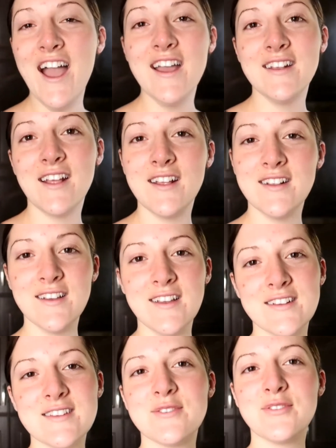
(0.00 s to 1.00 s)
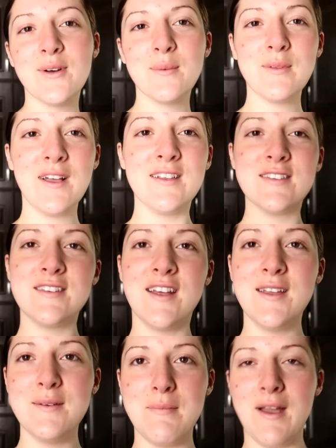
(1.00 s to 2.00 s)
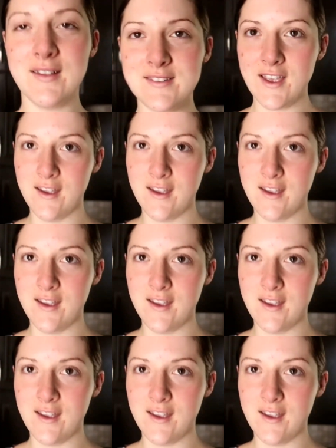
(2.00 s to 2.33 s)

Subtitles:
And I didn't get to film last night Matt's